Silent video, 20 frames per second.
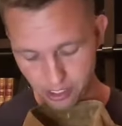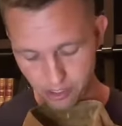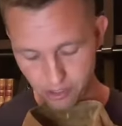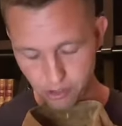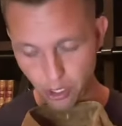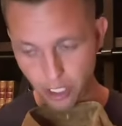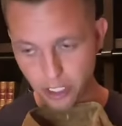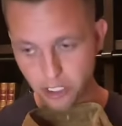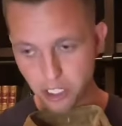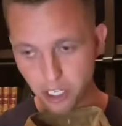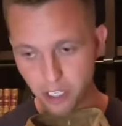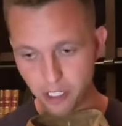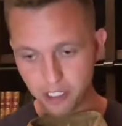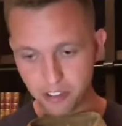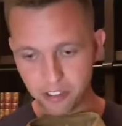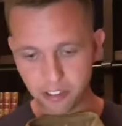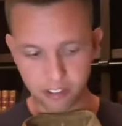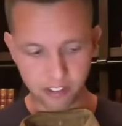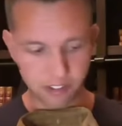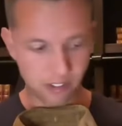So I'd call
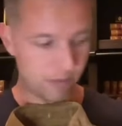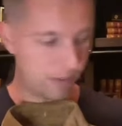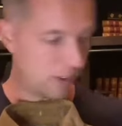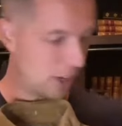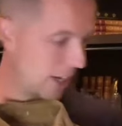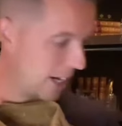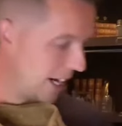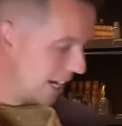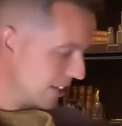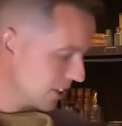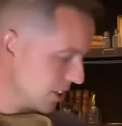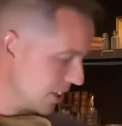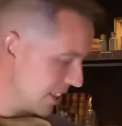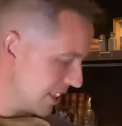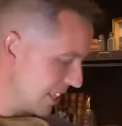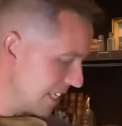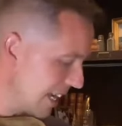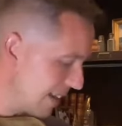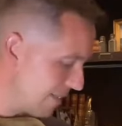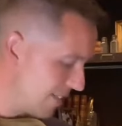this a safari. I
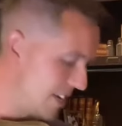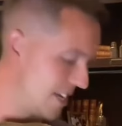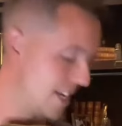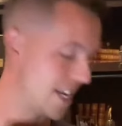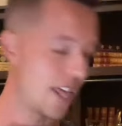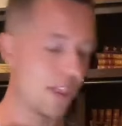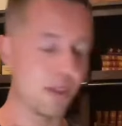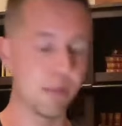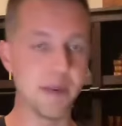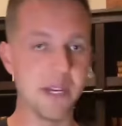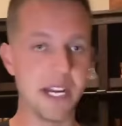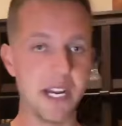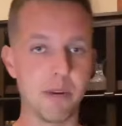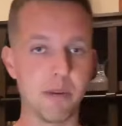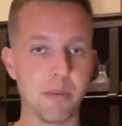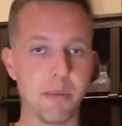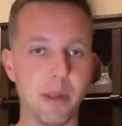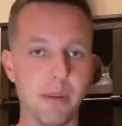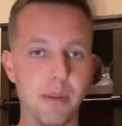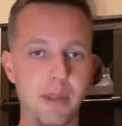actually think I have another Banana
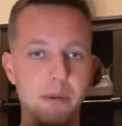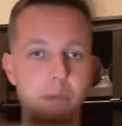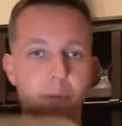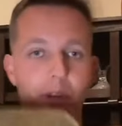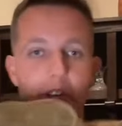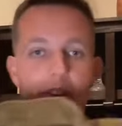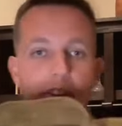Republic we're